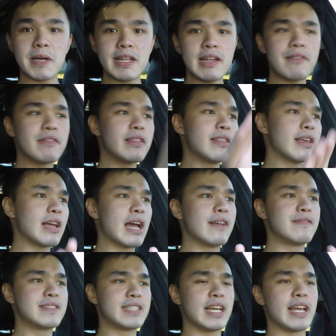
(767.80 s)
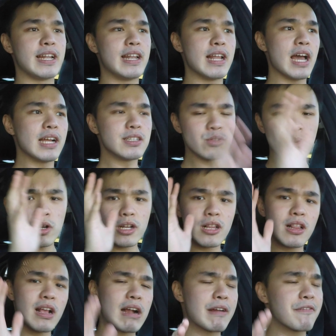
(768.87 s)
everything I've said, I just want to
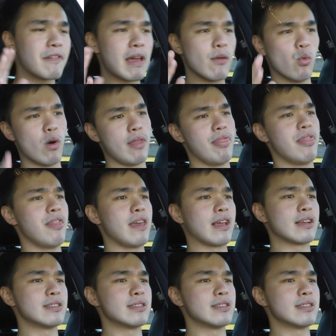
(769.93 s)
clarify one thing.